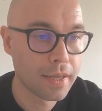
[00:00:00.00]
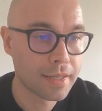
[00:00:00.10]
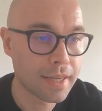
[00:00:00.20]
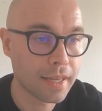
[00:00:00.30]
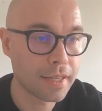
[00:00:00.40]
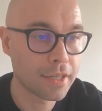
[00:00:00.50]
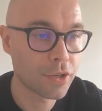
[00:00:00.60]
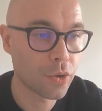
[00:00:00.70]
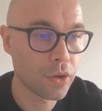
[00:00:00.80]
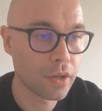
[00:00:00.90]
sandy
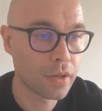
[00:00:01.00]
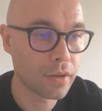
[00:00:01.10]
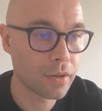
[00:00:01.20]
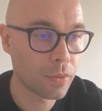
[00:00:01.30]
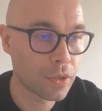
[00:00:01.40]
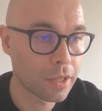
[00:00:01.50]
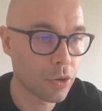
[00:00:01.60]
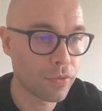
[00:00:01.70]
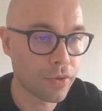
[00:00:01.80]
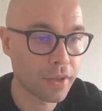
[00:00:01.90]
soil with
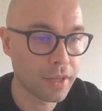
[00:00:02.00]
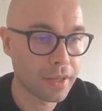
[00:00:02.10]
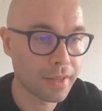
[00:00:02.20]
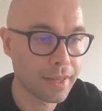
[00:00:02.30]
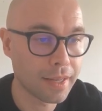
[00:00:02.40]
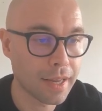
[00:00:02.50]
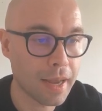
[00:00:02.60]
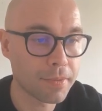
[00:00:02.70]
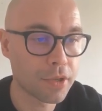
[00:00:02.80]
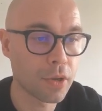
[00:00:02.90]
low fertility,
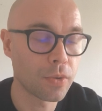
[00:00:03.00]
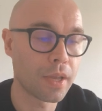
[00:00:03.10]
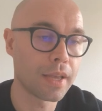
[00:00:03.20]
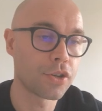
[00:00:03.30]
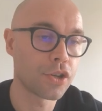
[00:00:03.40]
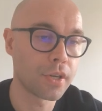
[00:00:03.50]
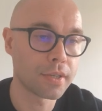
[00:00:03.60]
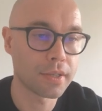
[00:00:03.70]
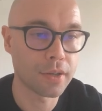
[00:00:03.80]
limestone and schist.